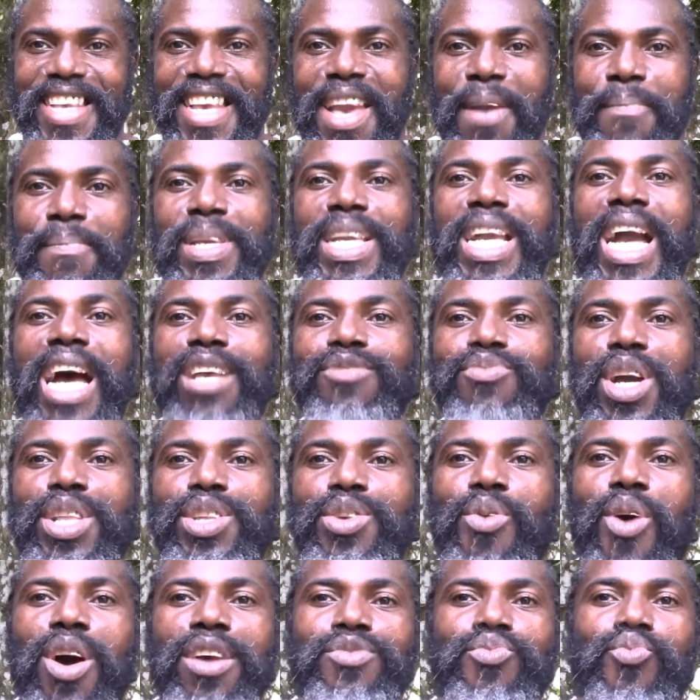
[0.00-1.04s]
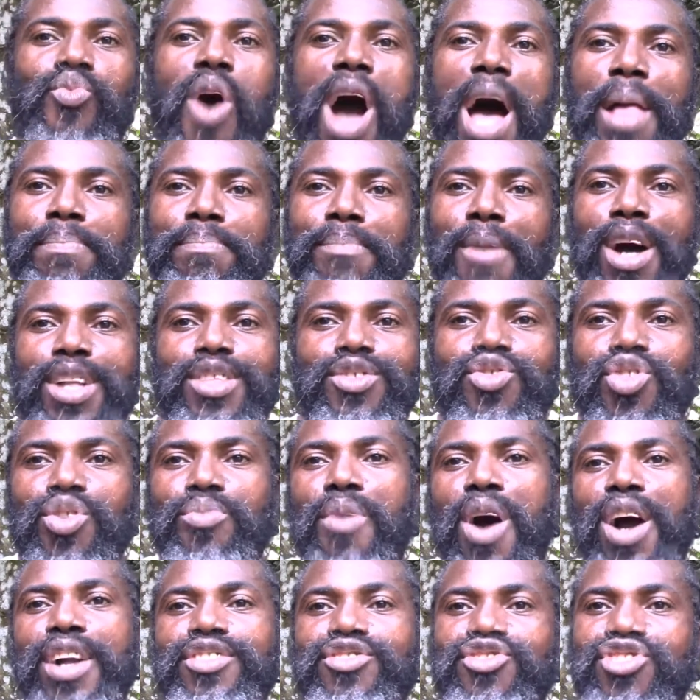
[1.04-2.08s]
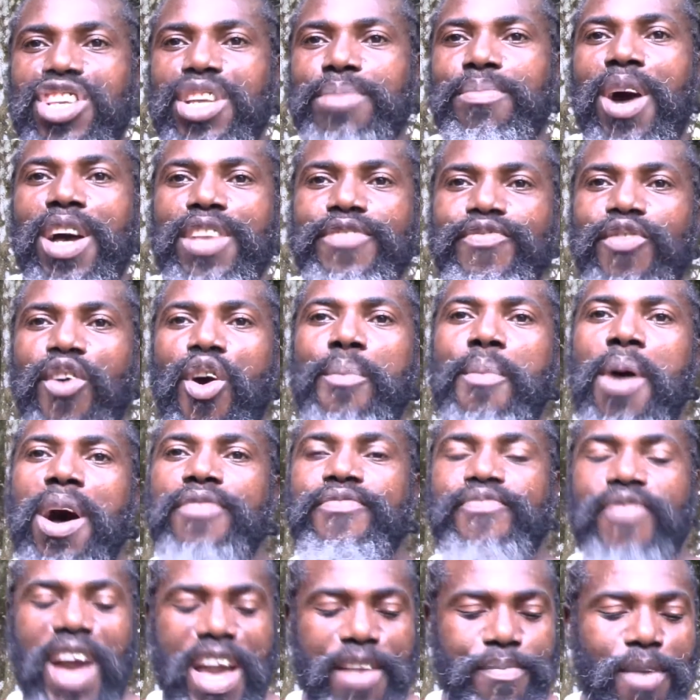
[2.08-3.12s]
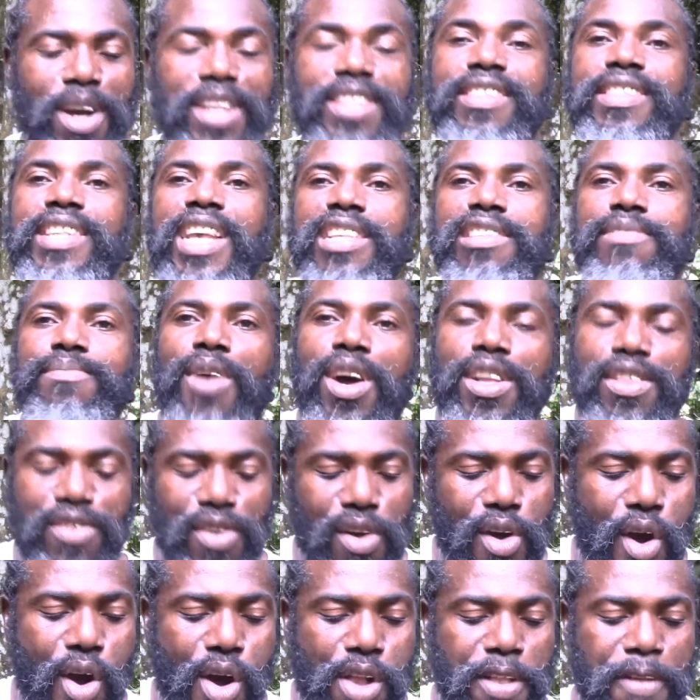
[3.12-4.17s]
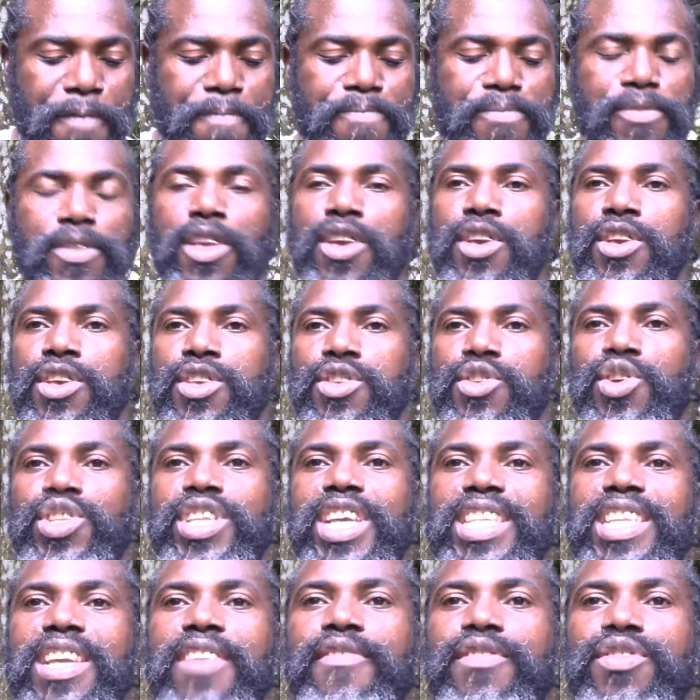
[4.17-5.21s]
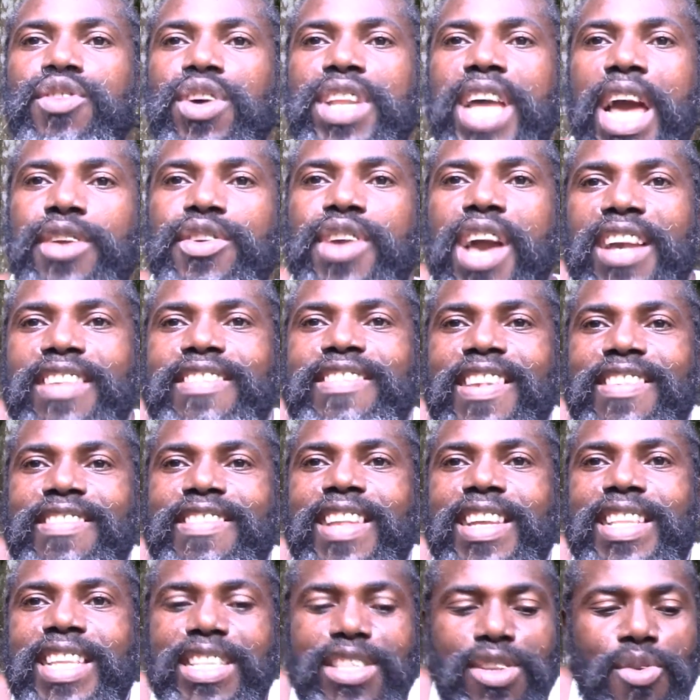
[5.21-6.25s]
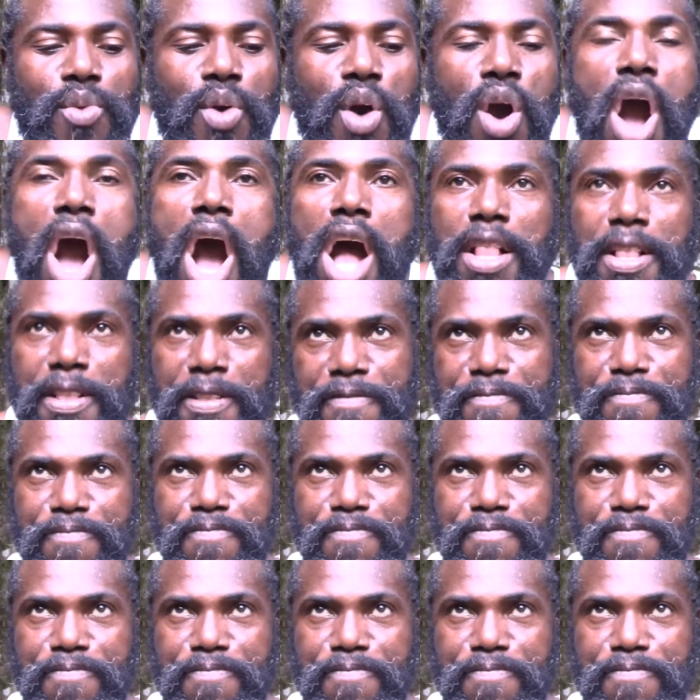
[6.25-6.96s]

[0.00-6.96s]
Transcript: Because when you was one month, two months, three months, four months, five months, six months old, you didn't even know that you existed in the world.